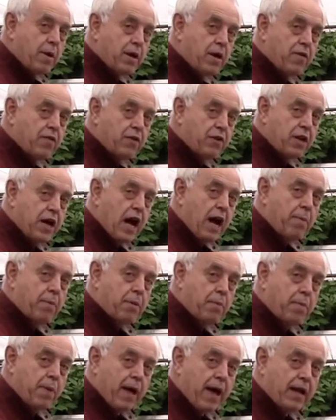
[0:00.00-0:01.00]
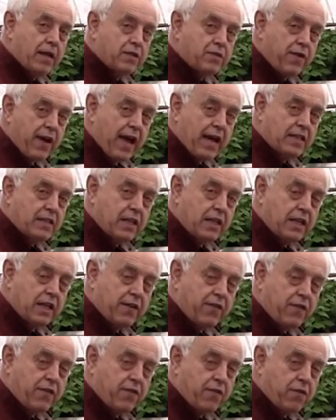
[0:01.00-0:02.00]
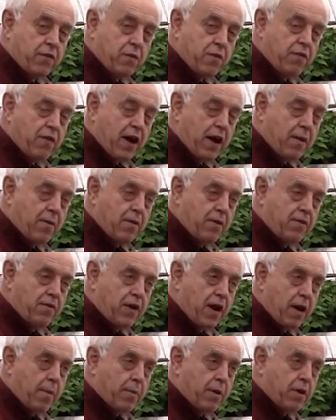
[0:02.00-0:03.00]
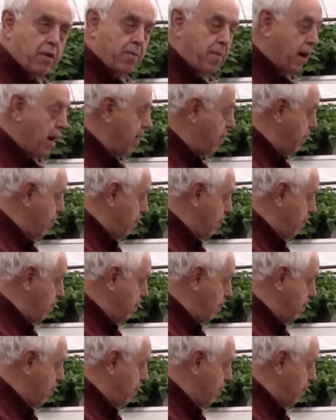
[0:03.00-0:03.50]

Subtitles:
of the top of the plant is vastly different from the environment of the bottom of the